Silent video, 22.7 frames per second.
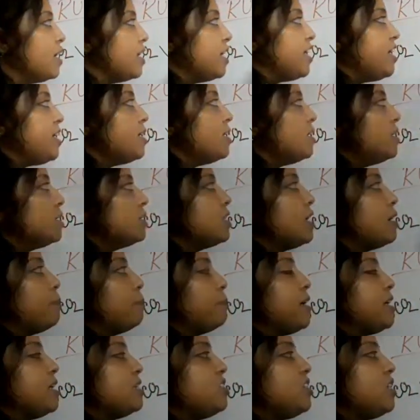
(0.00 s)
here the
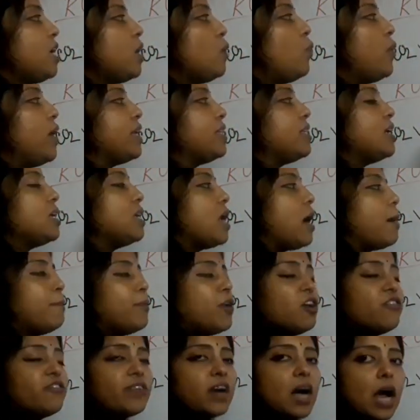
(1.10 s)
PGA where the number
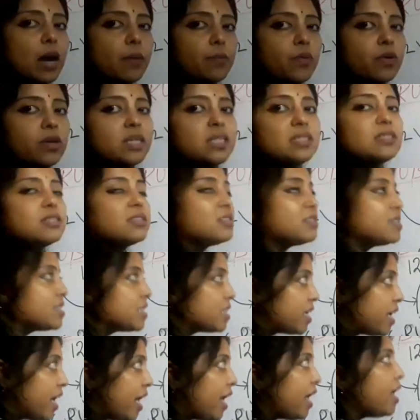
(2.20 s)
of carbon is
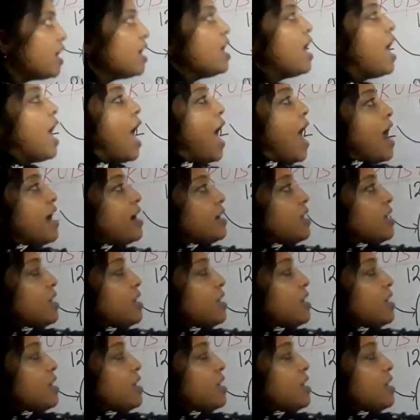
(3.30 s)
3, and